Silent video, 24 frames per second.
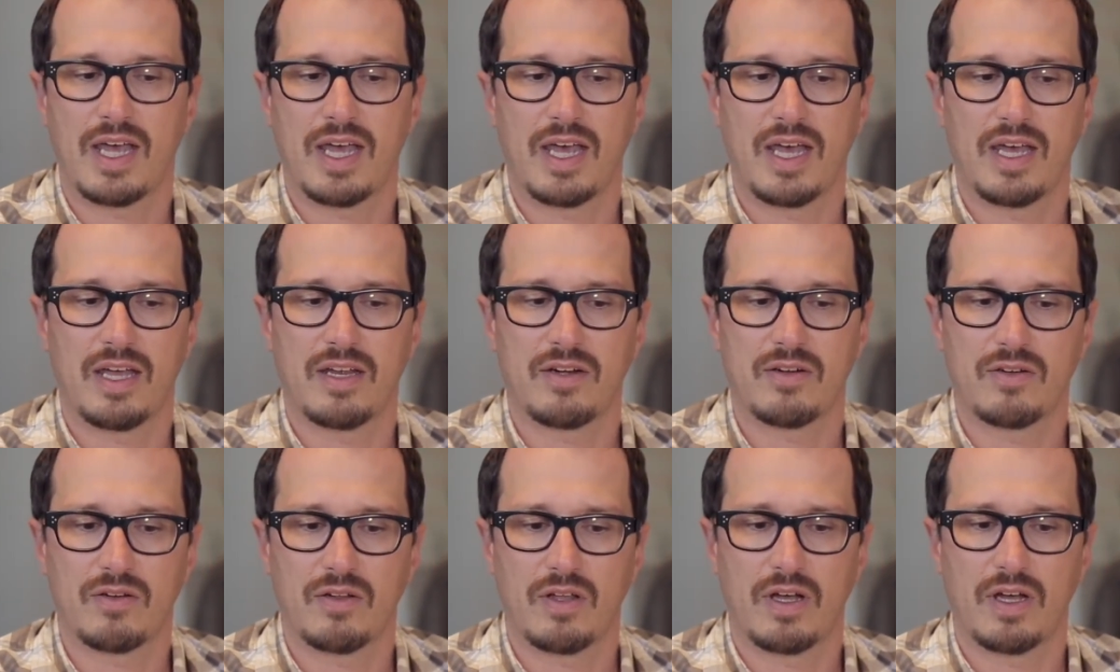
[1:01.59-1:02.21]

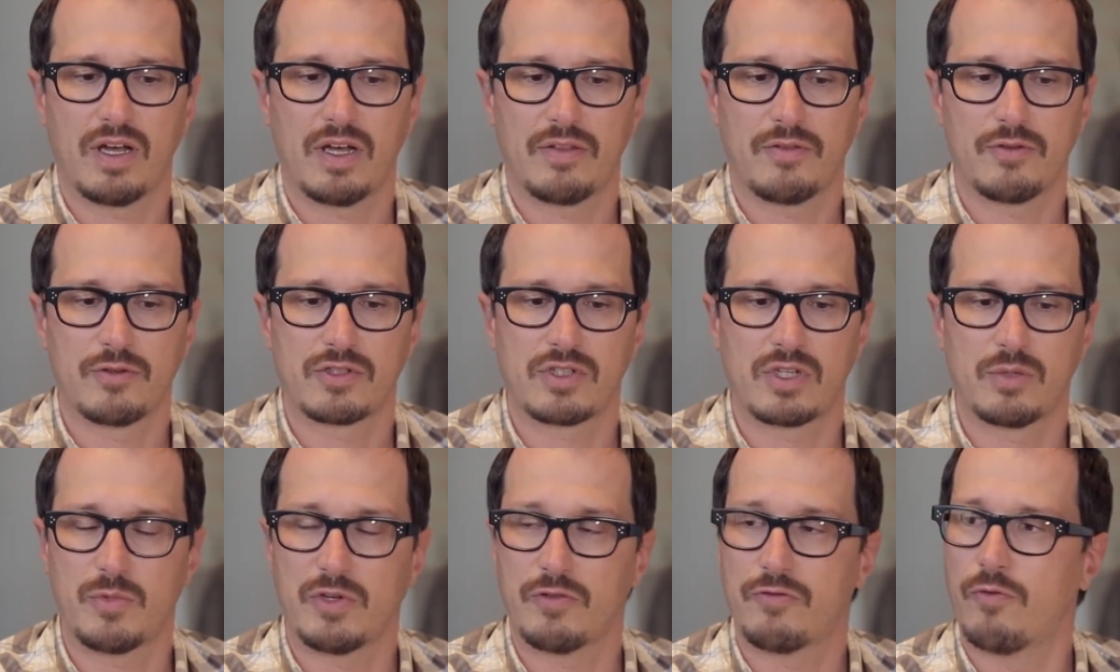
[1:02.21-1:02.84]
And
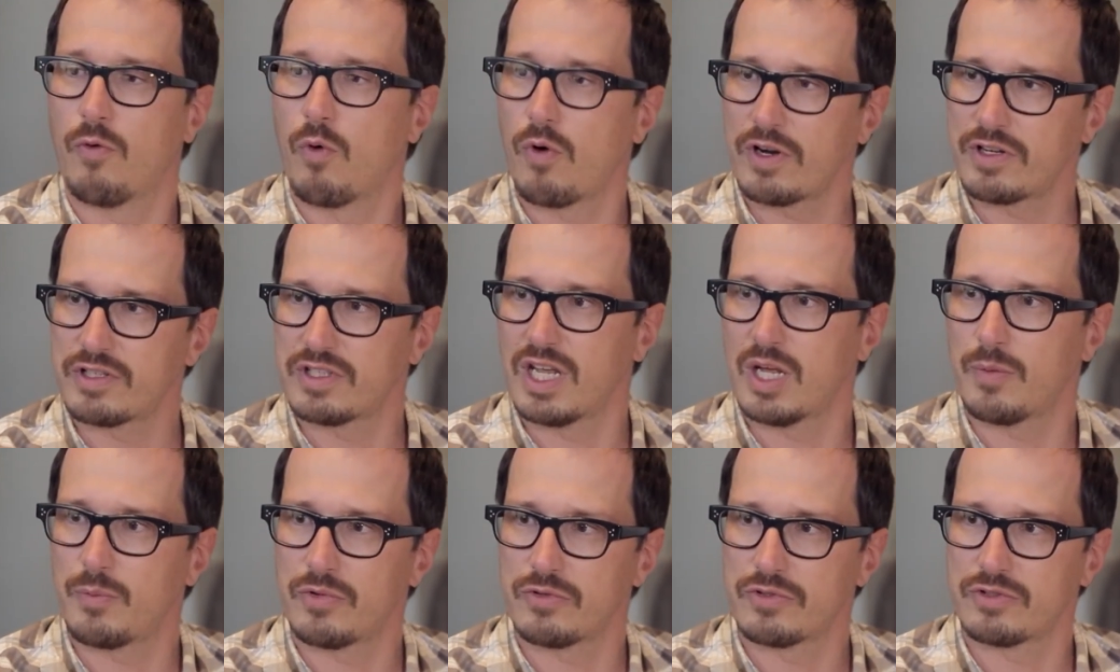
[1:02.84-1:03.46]
there's going to be 4
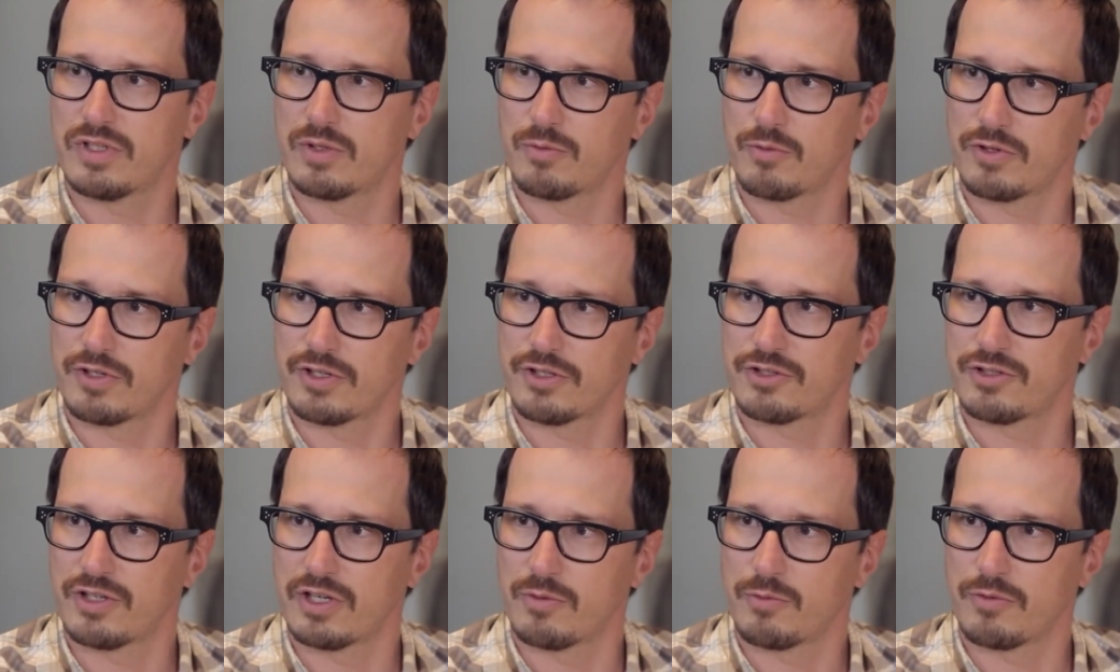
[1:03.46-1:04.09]
examples that we're
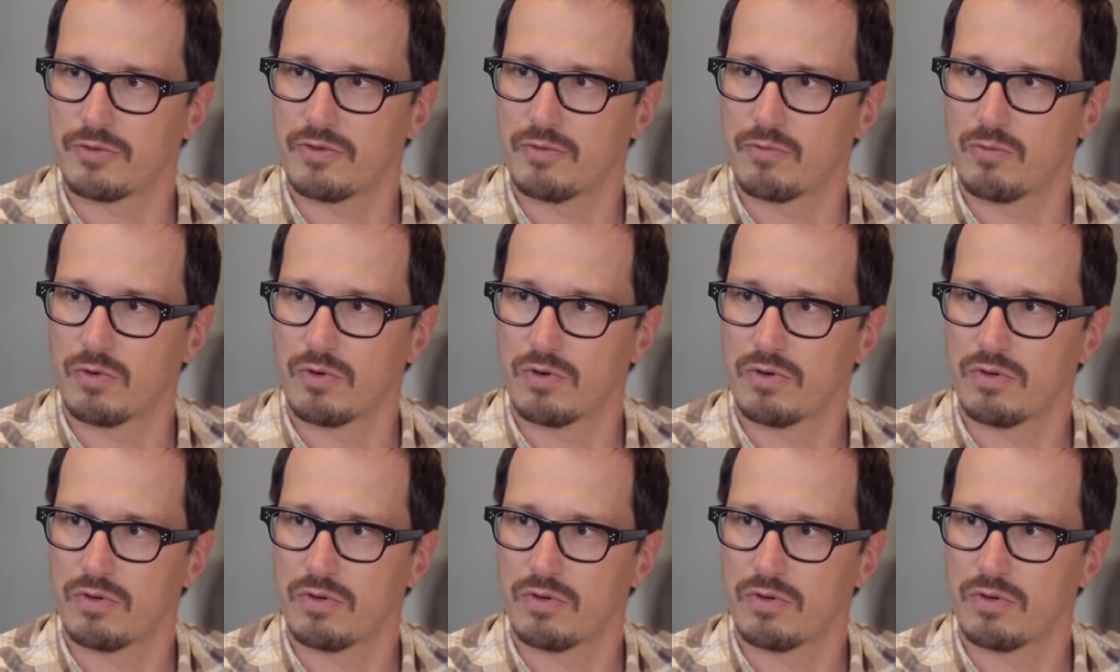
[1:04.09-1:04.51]
going to share with the